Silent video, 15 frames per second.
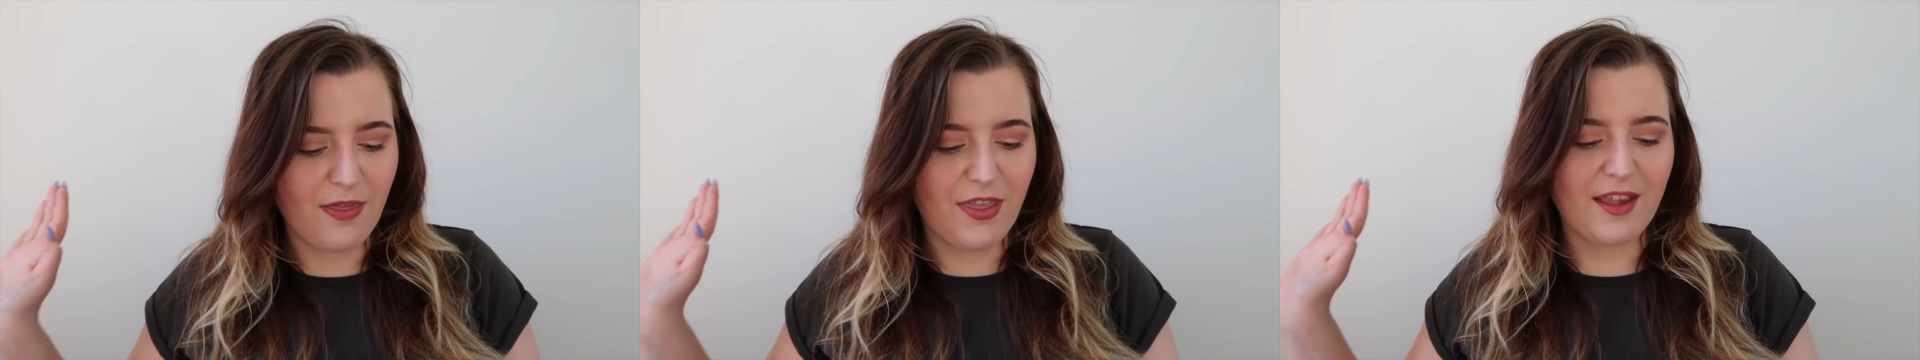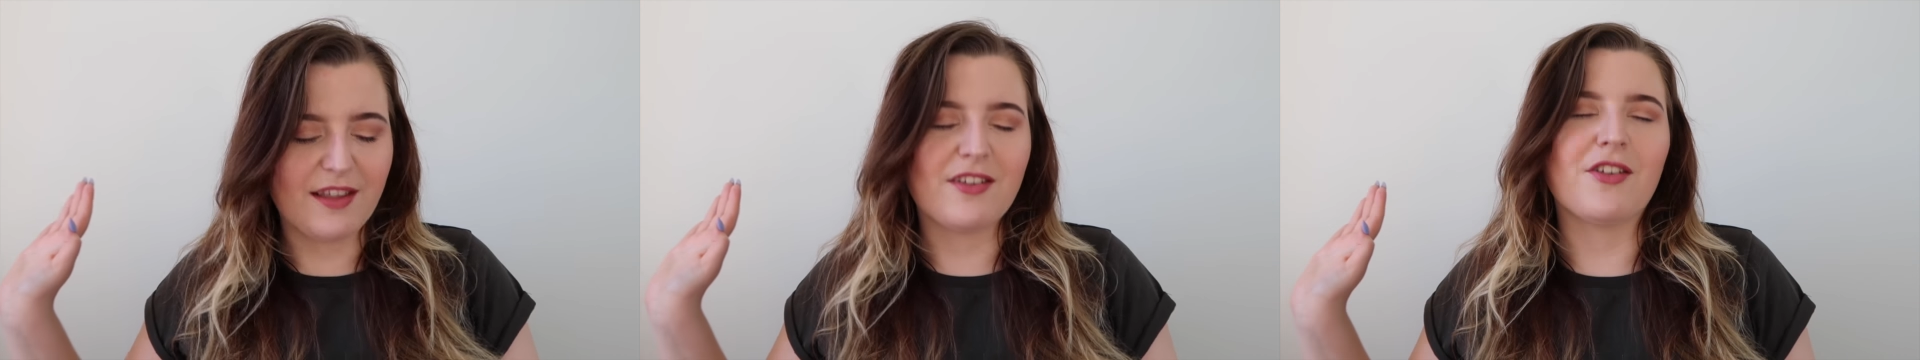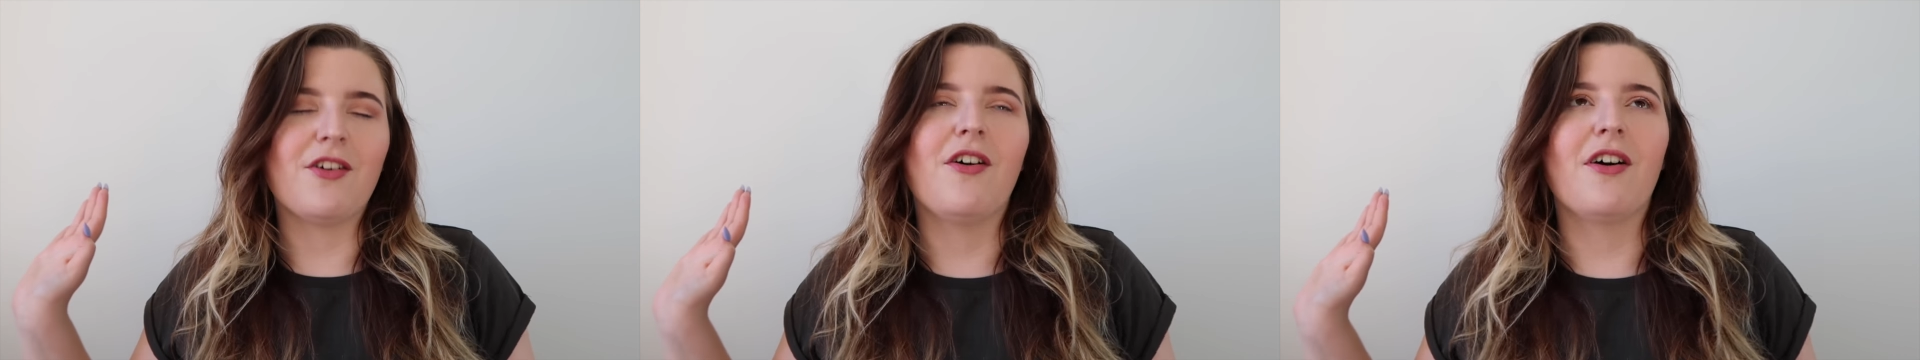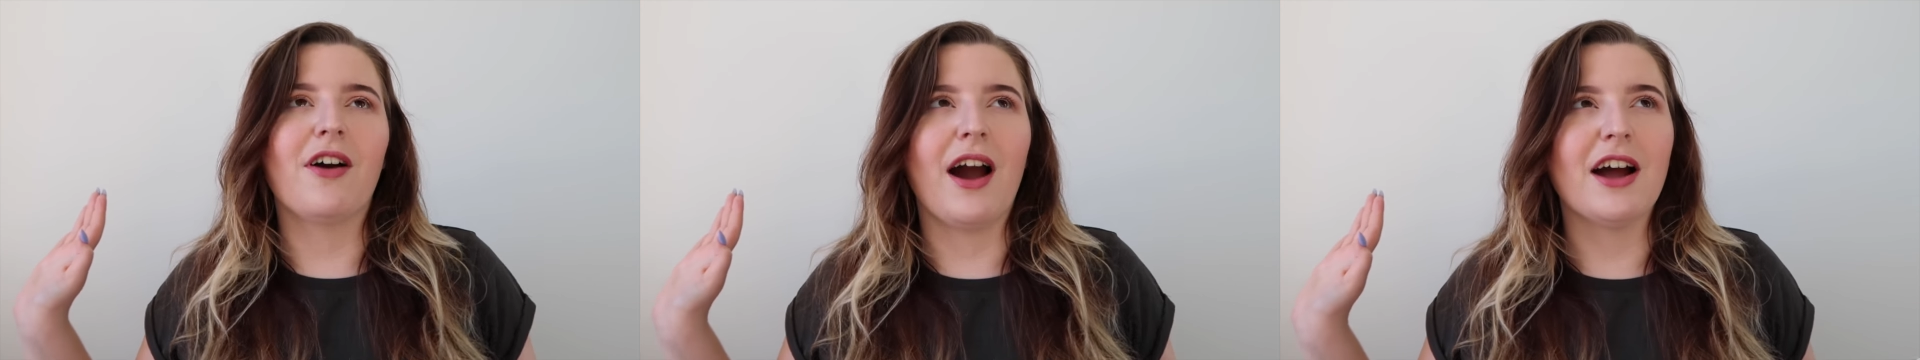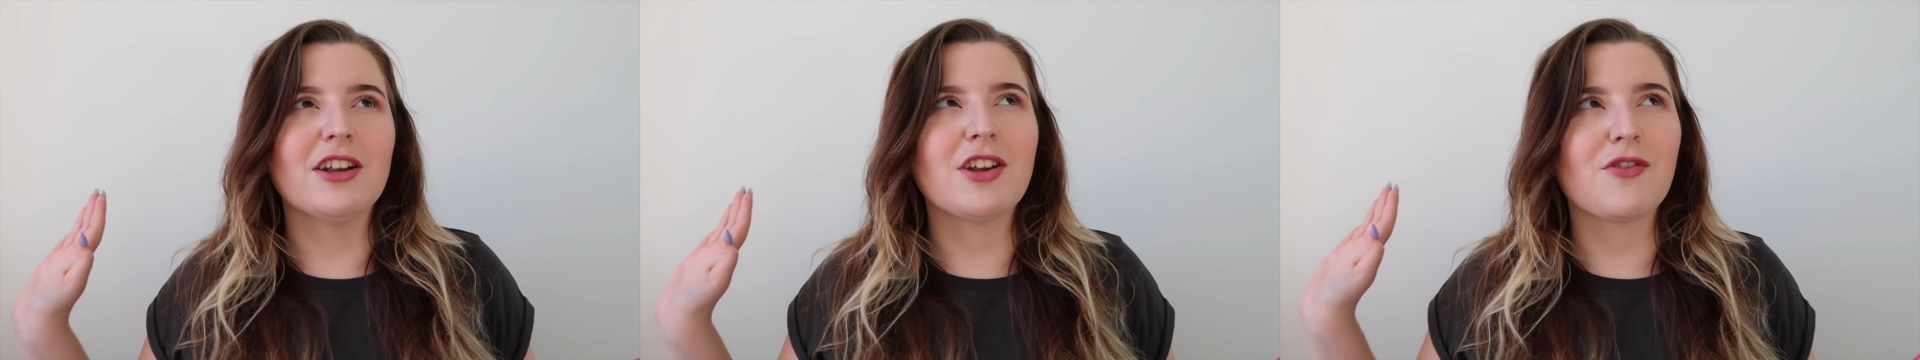this song,
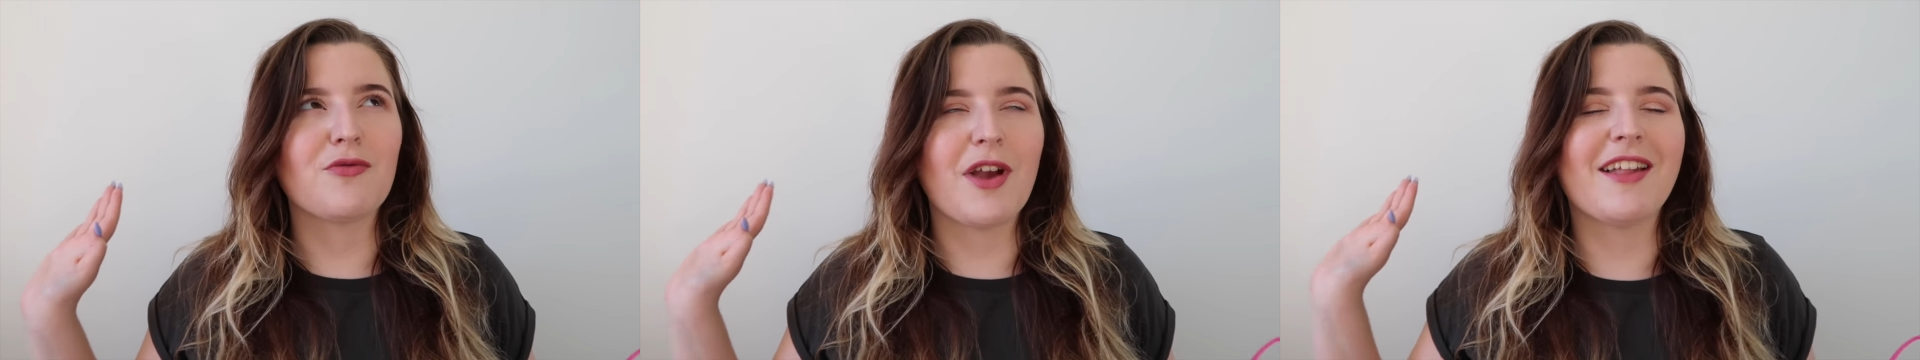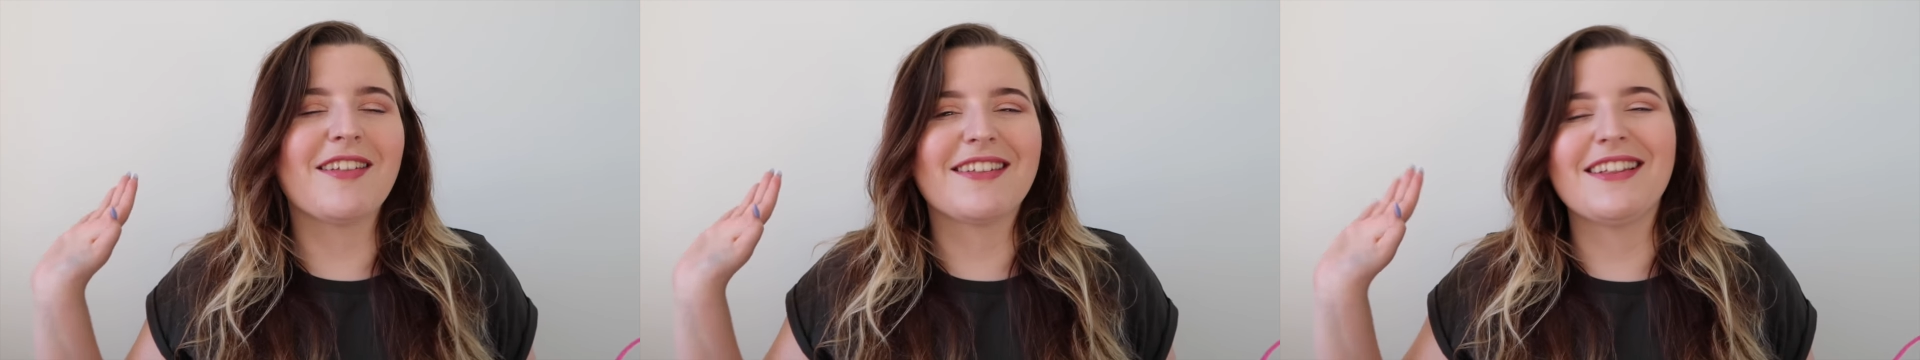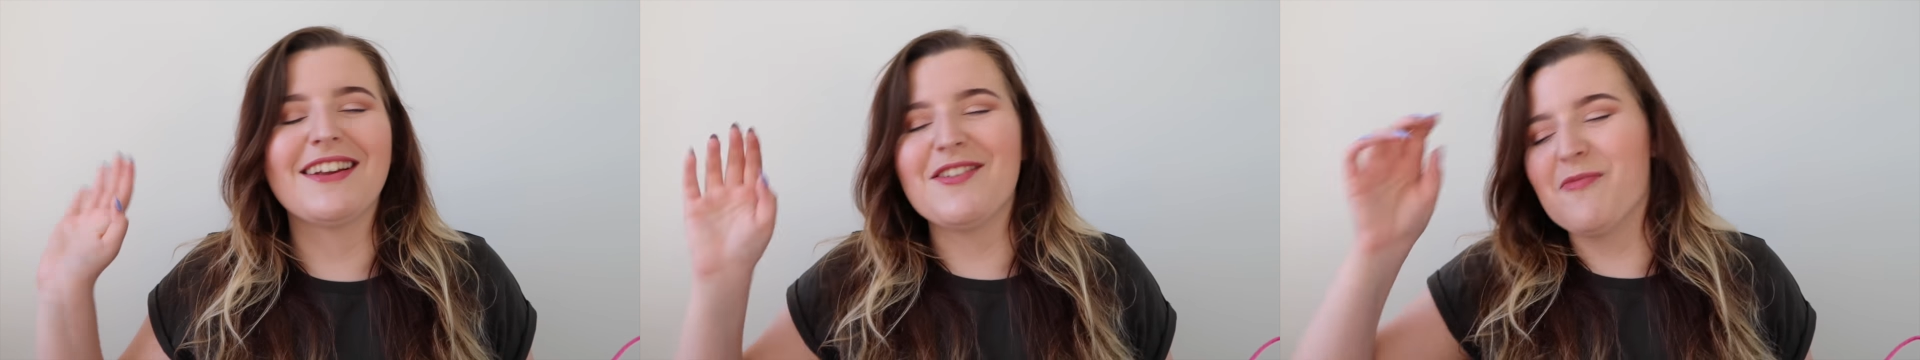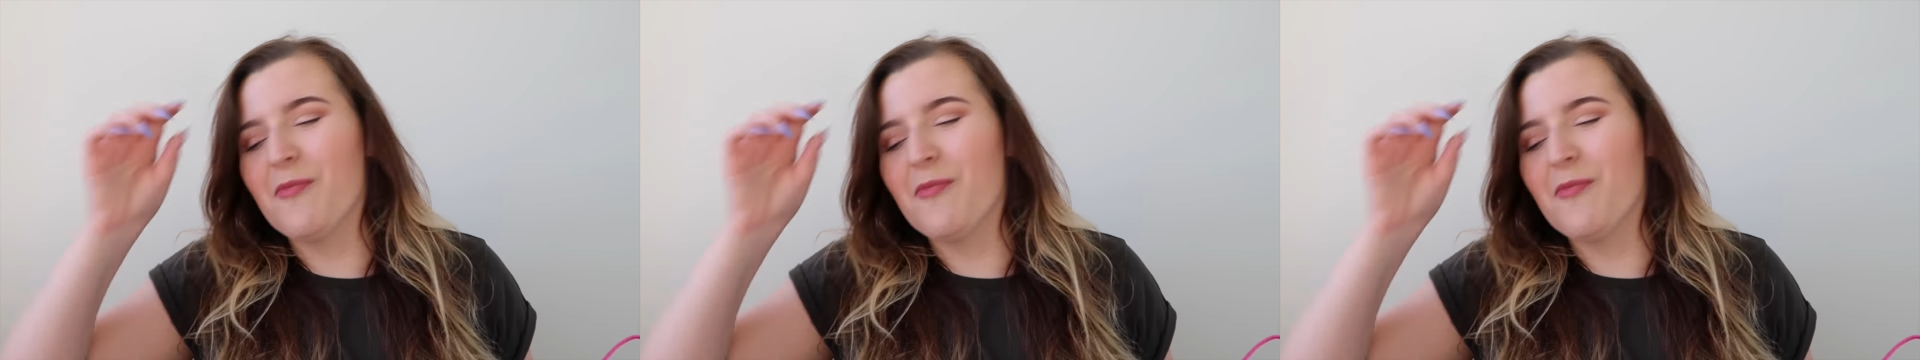I just recently